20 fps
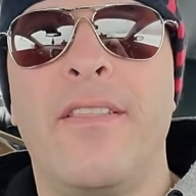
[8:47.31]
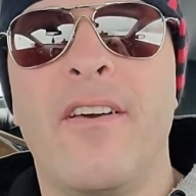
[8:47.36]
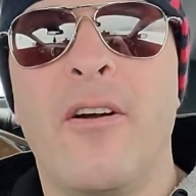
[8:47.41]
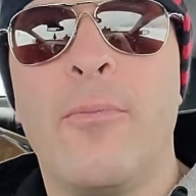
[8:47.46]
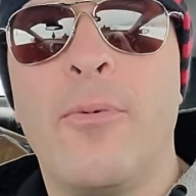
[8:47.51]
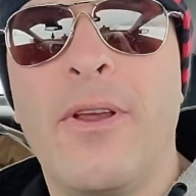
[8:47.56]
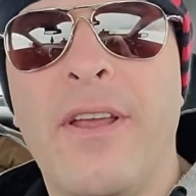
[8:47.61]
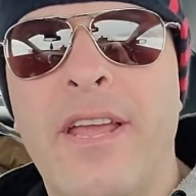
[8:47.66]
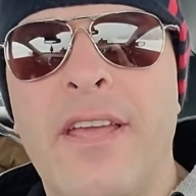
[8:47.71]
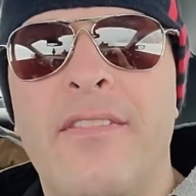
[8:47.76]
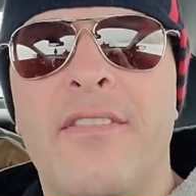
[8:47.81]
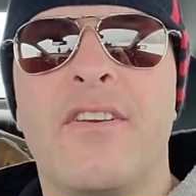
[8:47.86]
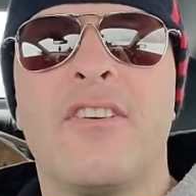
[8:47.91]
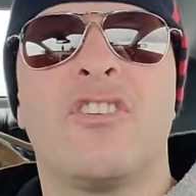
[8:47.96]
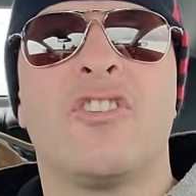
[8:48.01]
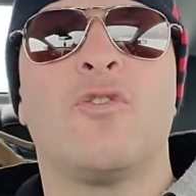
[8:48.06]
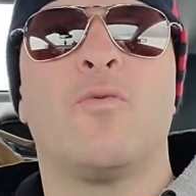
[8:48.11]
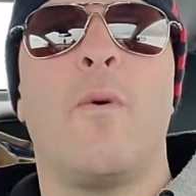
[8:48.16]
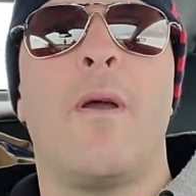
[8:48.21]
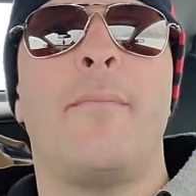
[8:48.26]
They'll begin their
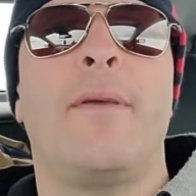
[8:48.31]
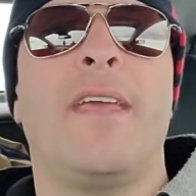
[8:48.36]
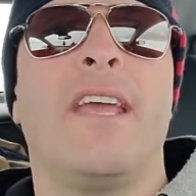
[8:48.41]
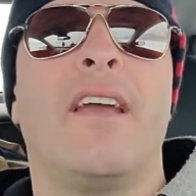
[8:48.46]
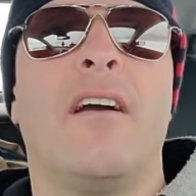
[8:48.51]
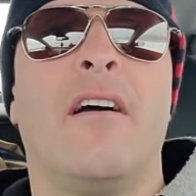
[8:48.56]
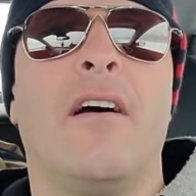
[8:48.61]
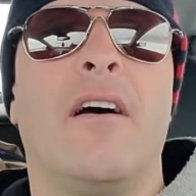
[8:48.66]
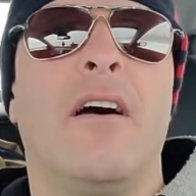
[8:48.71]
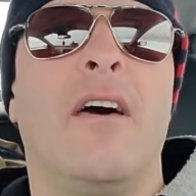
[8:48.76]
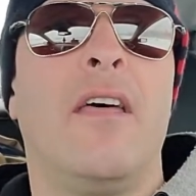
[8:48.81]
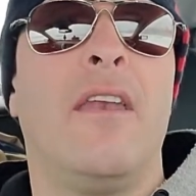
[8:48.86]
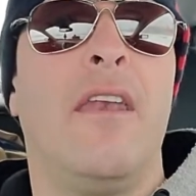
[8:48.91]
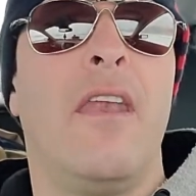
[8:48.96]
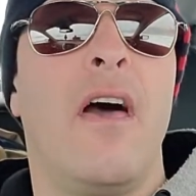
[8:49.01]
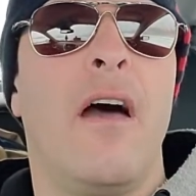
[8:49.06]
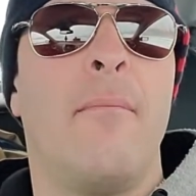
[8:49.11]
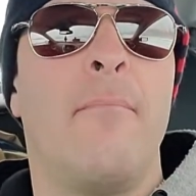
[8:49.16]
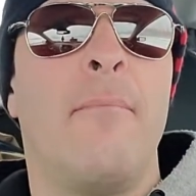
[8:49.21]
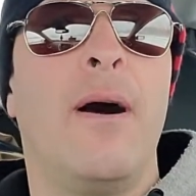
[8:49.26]
swimming
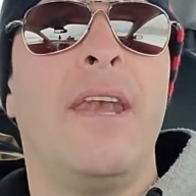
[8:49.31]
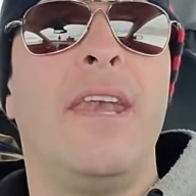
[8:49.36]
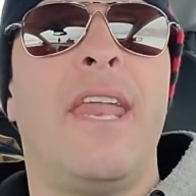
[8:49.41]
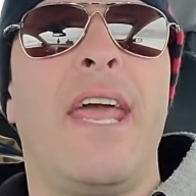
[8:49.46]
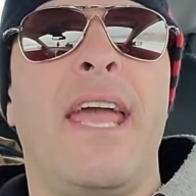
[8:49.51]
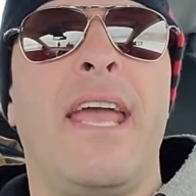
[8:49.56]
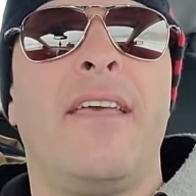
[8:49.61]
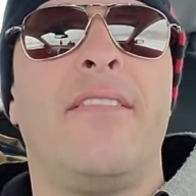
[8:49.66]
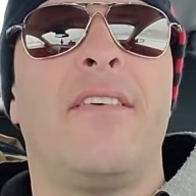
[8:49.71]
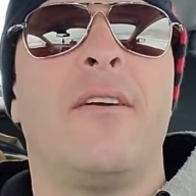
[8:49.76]
on Monday.